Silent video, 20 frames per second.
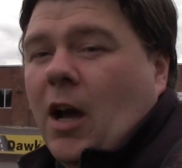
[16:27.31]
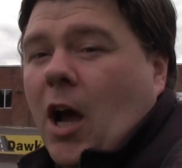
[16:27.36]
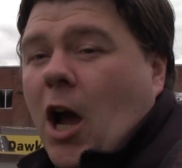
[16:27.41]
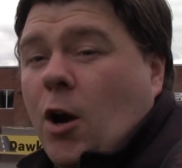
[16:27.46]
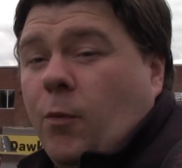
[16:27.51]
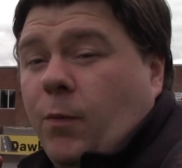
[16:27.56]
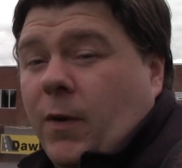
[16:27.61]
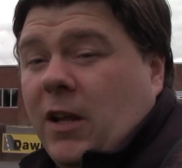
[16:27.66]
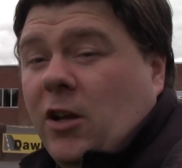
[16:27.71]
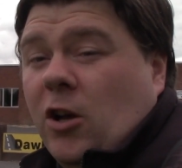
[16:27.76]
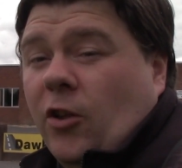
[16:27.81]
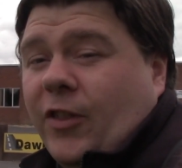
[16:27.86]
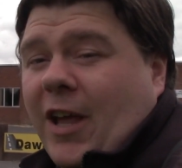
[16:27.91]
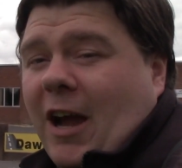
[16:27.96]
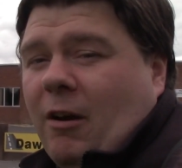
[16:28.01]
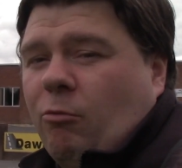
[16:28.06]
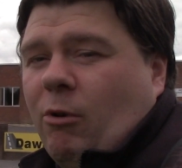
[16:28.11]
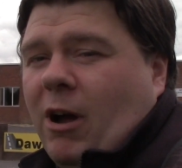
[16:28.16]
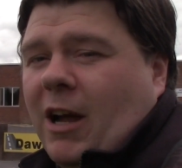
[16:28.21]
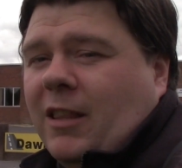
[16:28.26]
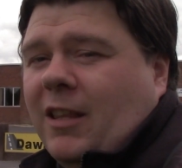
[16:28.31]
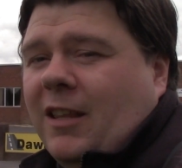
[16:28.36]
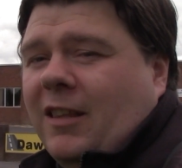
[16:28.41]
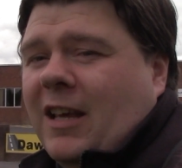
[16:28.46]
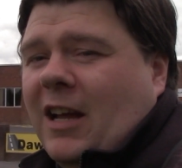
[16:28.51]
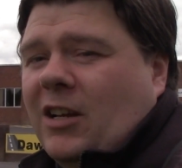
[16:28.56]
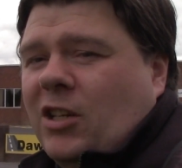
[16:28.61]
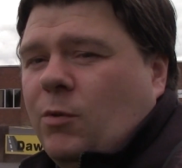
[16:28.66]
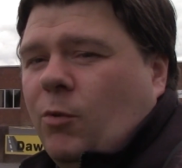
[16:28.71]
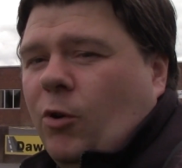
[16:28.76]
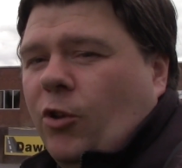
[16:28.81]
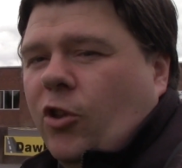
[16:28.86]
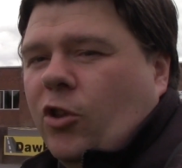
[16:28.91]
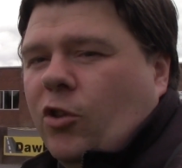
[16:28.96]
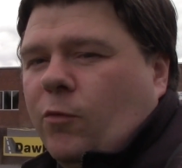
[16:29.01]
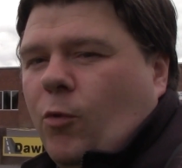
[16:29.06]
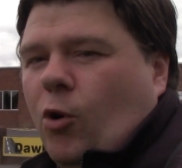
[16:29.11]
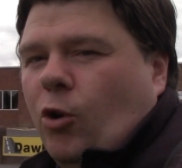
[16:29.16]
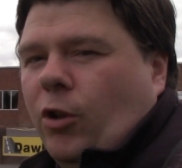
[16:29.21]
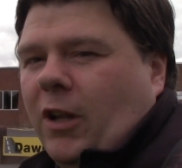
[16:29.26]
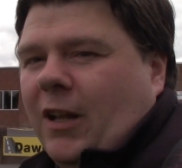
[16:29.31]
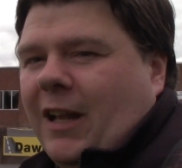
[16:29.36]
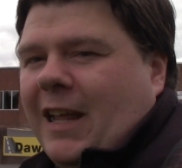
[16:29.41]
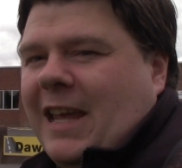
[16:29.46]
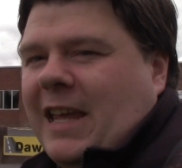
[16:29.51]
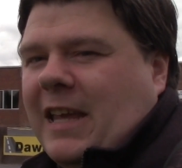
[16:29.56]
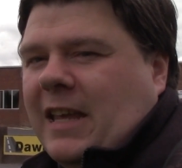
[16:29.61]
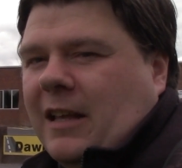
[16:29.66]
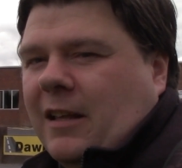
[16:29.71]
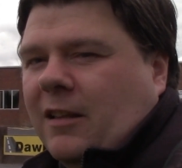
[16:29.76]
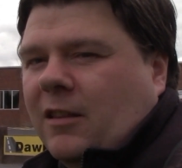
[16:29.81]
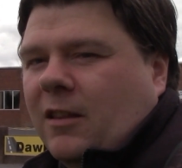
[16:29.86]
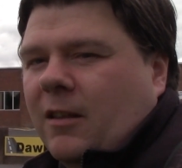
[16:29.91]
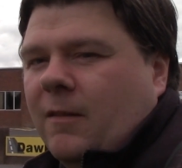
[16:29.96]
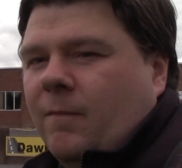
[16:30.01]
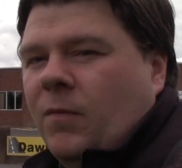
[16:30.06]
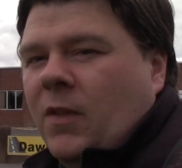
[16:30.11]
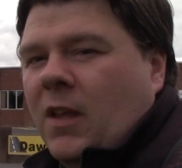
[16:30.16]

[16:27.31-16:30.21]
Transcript: Hopefully you got that right, it's actually one of the smaller leagues.